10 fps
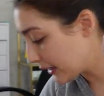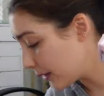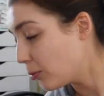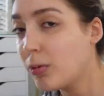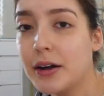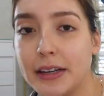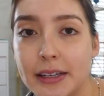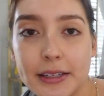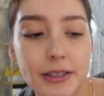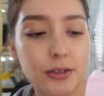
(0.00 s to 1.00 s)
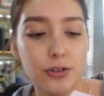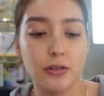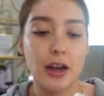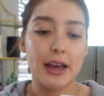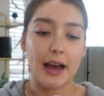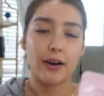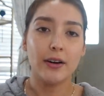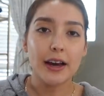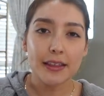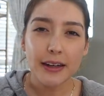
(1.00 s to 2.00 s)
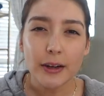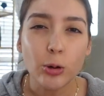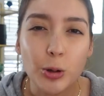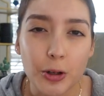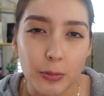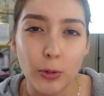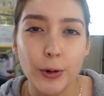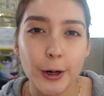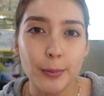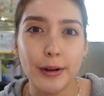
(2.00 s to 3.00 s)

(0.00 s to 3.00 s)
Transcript: that I wanted to try out. I think I ordered more,